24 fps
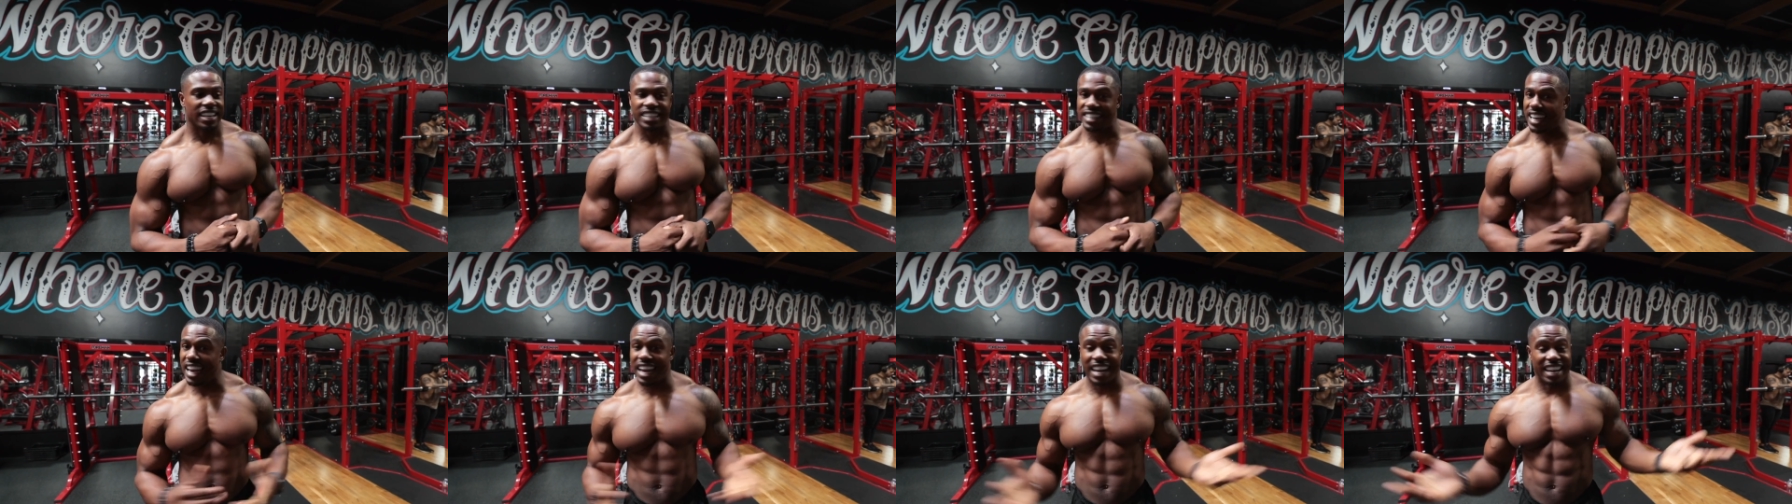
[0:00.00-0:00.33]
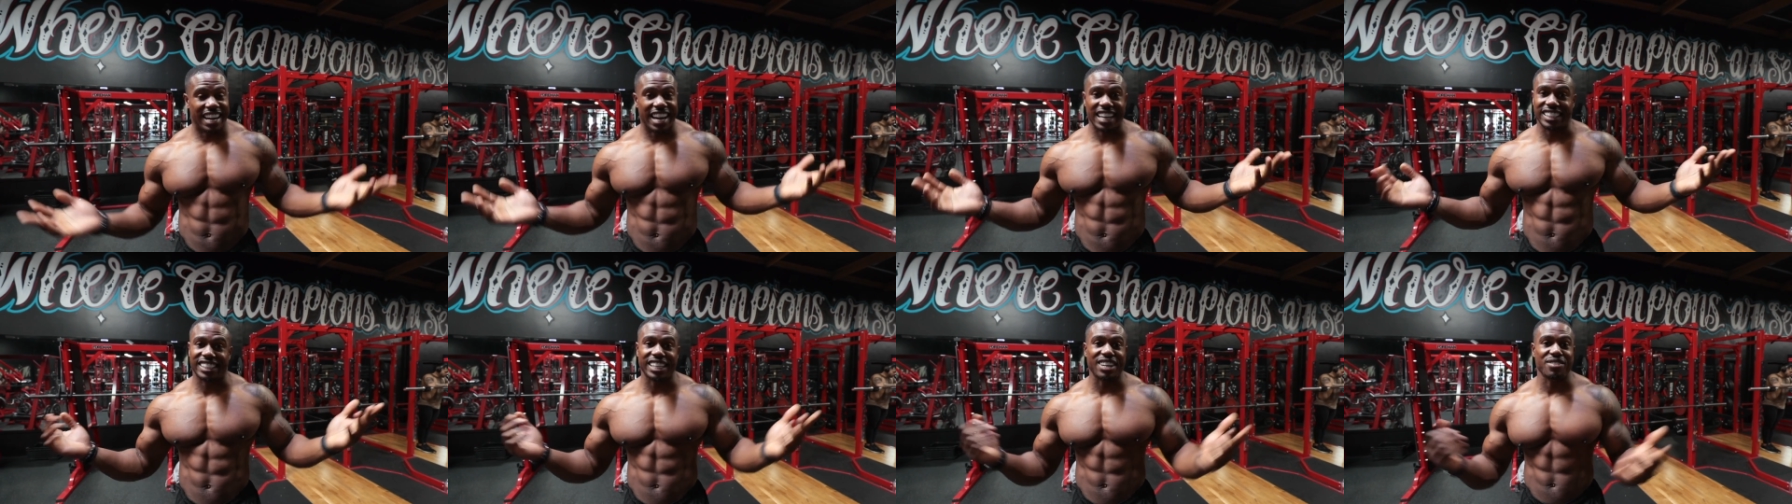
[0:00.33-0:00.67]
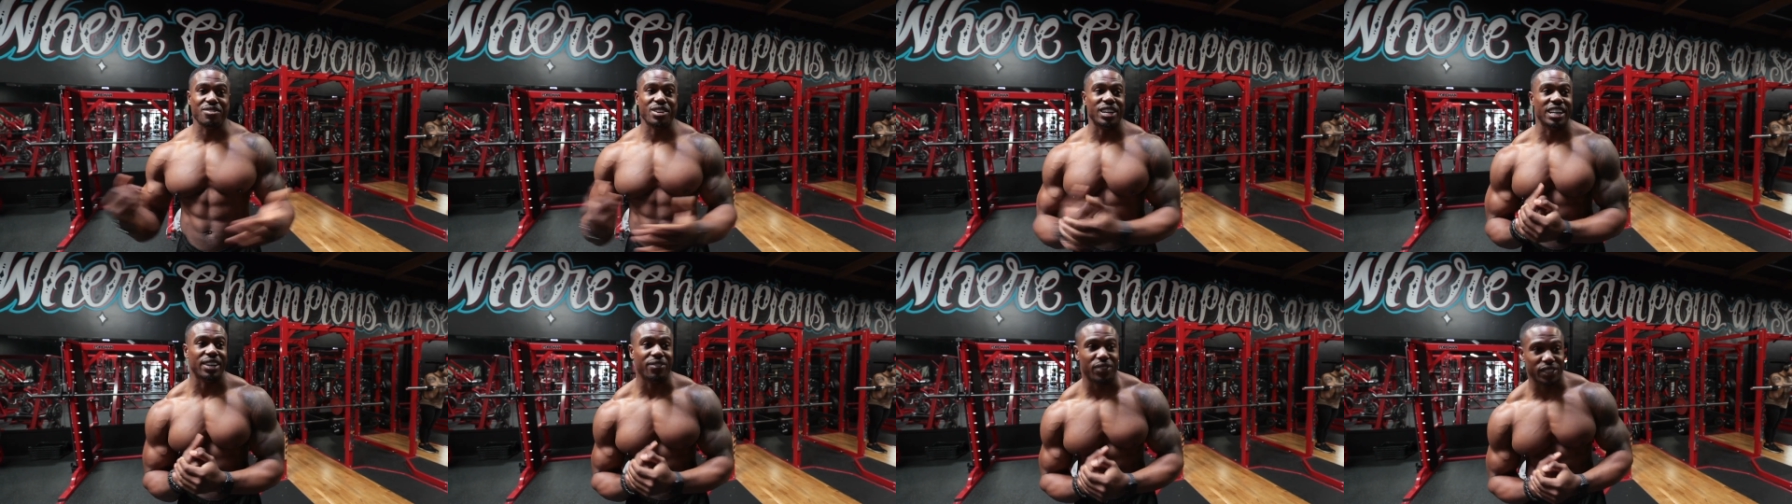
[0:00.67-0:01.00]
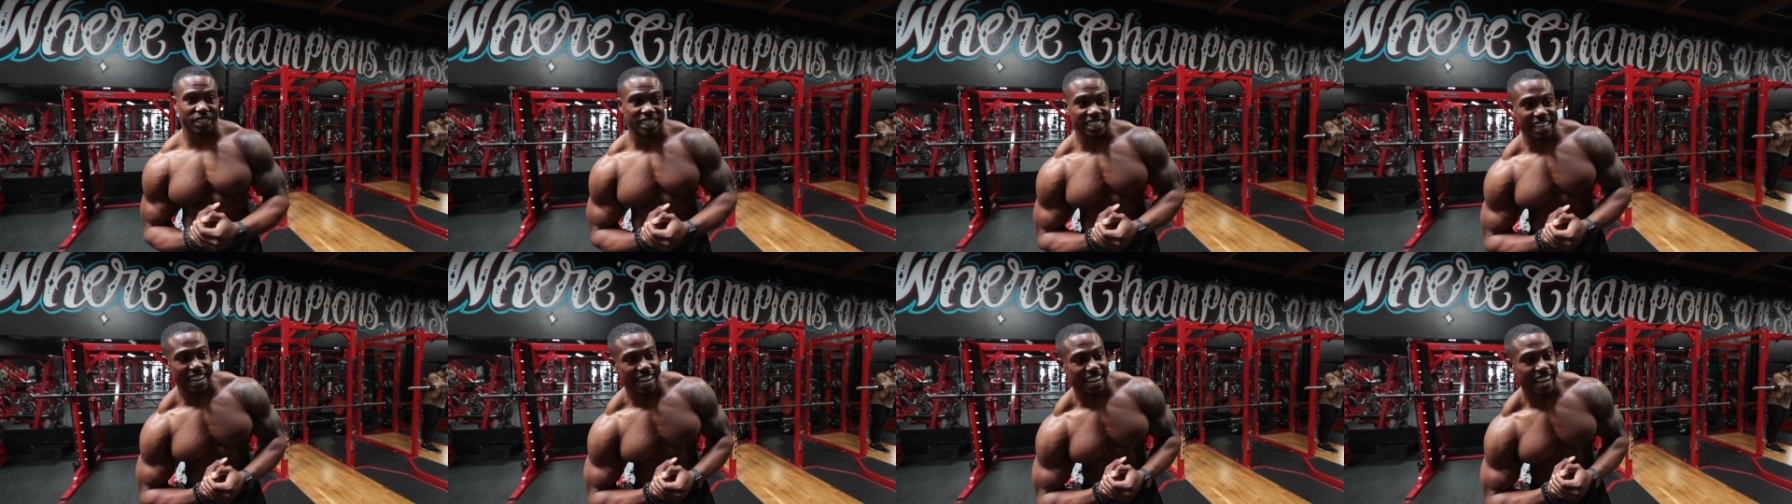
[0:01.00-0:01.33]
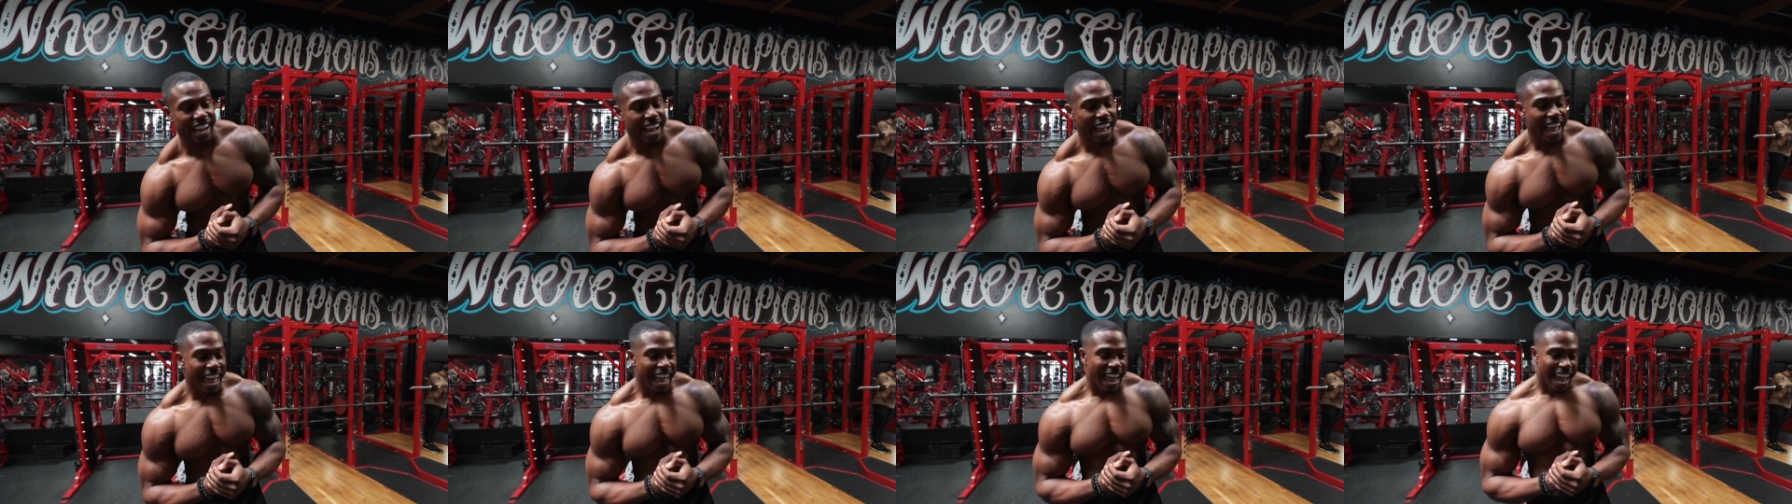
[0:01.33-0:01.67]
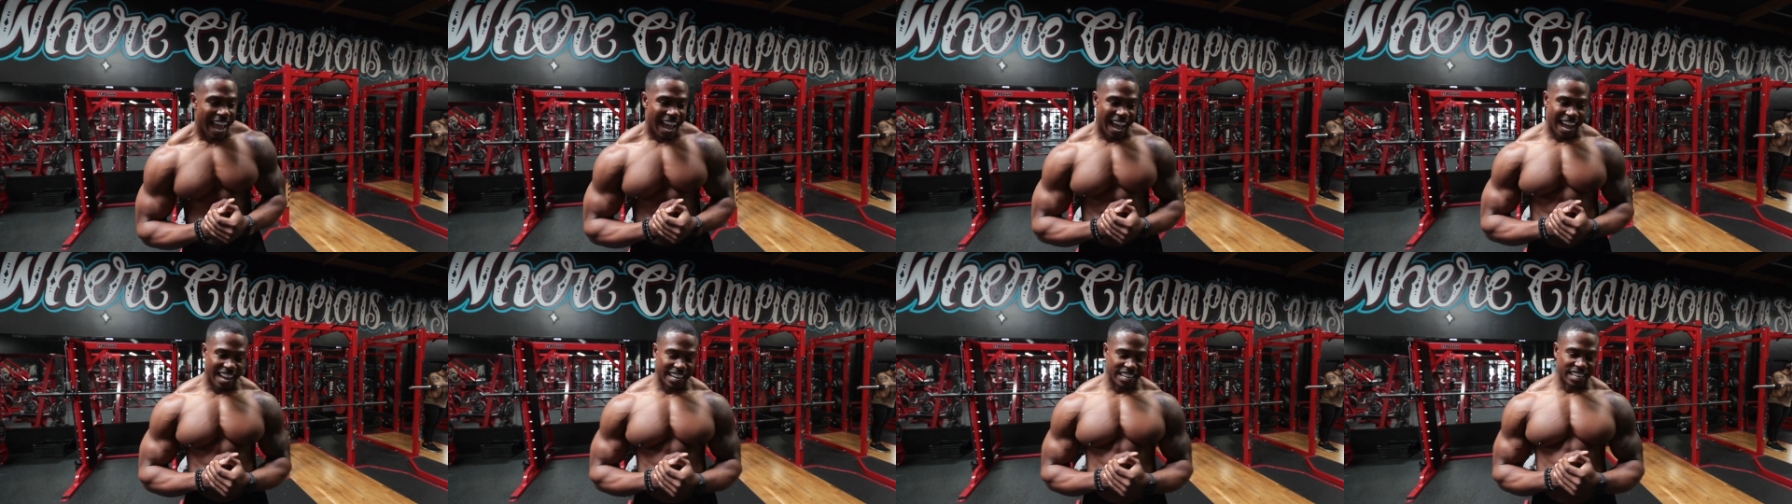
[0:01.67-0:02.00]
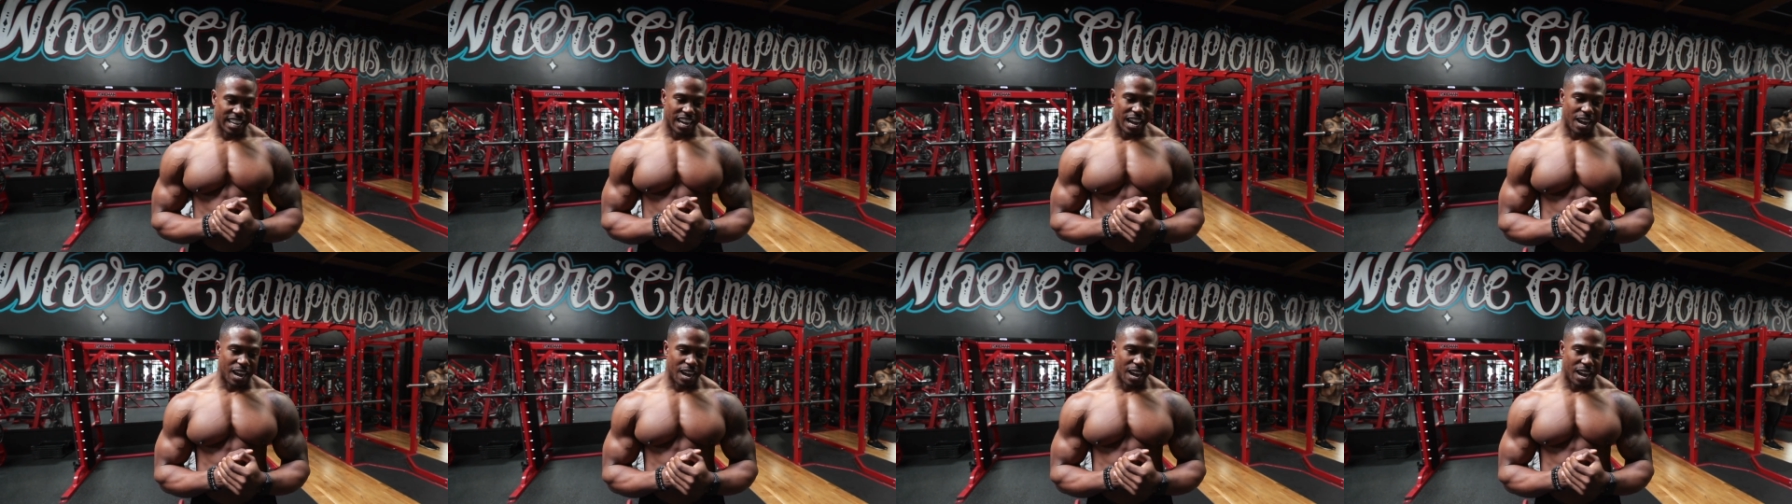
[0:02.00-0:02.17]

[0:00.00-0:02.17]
Yeah, that's it really for today. And